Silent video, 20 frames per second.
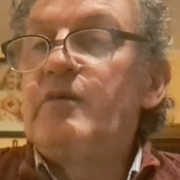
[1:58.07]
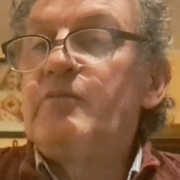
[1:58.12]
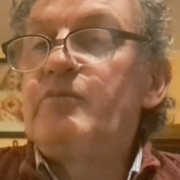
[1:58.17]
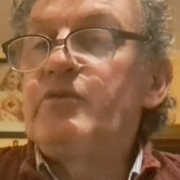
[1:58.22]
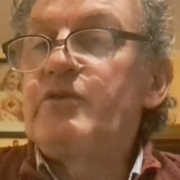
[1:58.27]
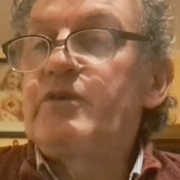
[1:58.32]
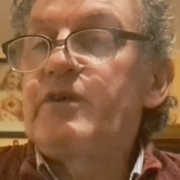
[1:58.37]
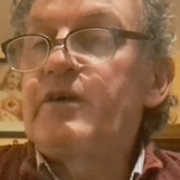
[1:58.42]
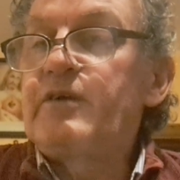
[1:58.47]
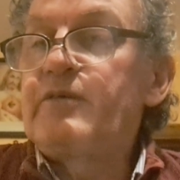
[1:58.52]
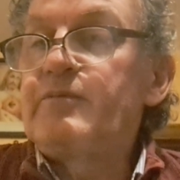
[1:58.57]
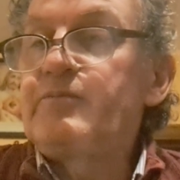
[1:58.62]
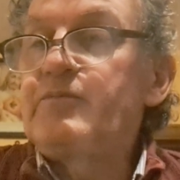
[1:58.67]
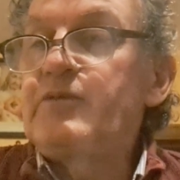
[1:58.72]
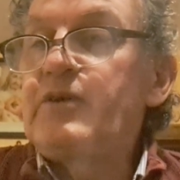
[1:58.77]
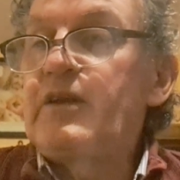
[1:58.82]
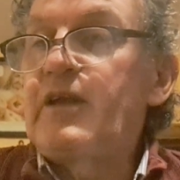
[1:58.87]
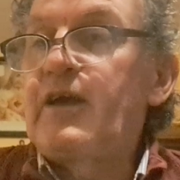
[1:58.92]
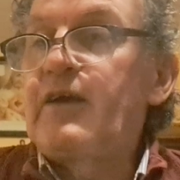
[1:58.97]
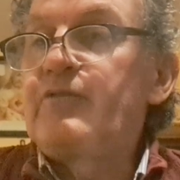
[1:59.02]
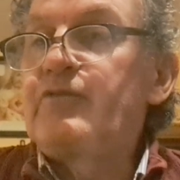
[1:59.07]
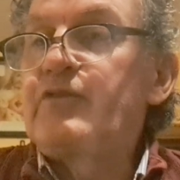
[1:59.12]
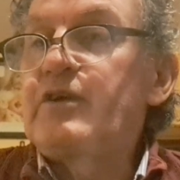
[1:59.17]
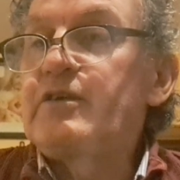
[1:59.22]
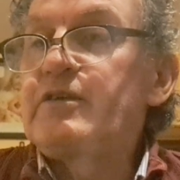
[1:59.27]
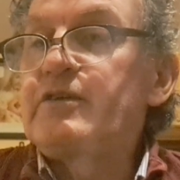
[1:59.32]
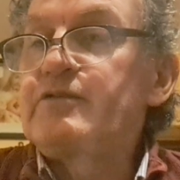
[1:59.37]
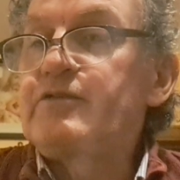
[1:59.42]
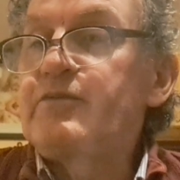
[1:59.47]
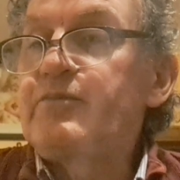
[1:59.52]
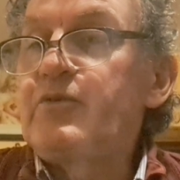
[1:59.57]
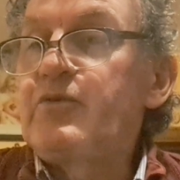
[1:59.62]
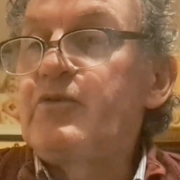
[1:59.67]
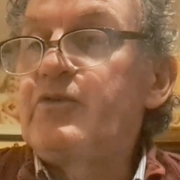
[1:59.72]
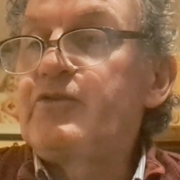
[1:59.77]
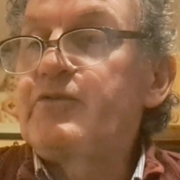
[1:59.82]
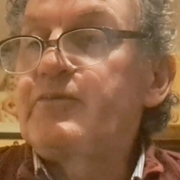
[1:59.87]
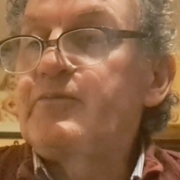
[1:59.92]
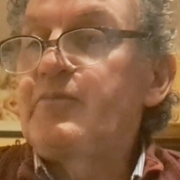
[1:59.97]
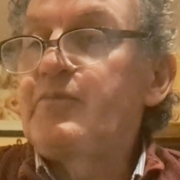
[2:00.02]
But you'll have that, I
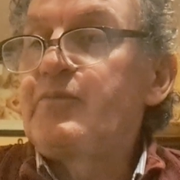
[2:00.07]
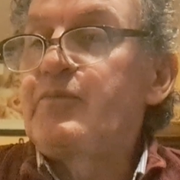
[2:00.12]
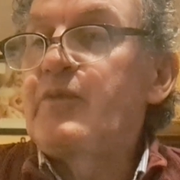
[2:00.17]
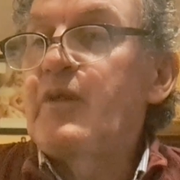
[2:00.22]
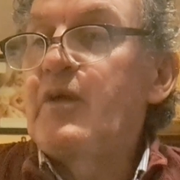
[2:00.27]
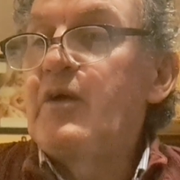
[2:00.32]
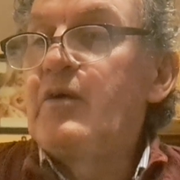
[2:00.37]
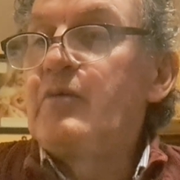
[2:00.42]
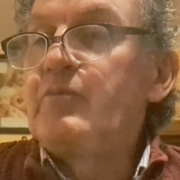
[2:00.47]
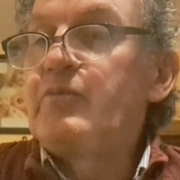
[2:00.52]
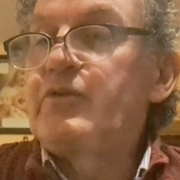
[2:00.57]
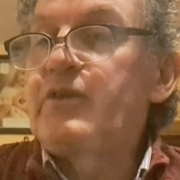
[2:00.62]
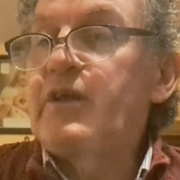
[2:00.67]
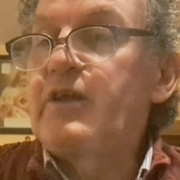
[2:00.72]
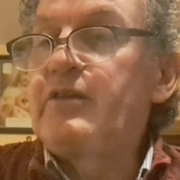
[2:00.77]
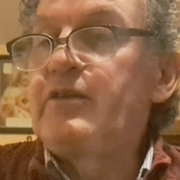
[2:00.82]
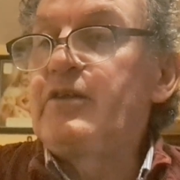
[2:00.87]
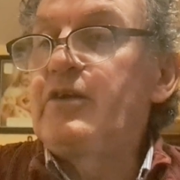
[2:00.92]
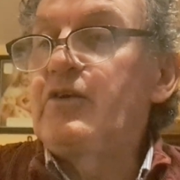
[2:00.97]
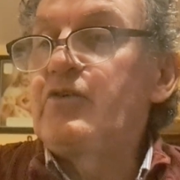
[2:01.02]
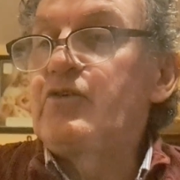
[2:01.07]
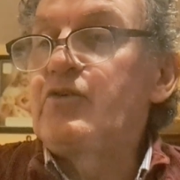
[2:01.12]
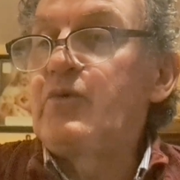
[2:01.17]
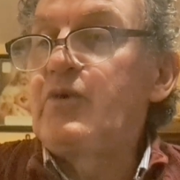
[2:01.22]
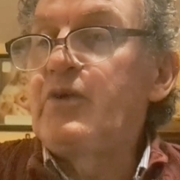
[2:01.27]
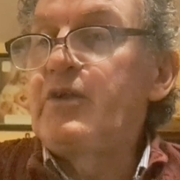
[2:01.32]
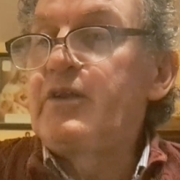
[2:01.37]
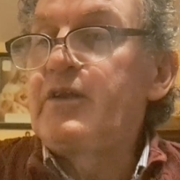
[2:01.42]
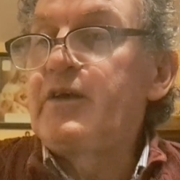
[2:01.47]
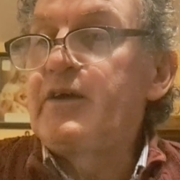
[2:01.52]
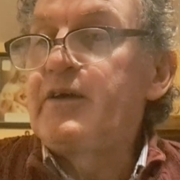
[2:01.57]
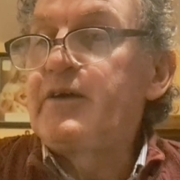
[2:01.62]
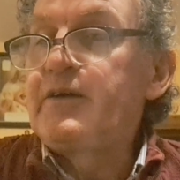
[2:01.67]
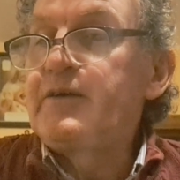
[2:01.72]
suppose. But then the other one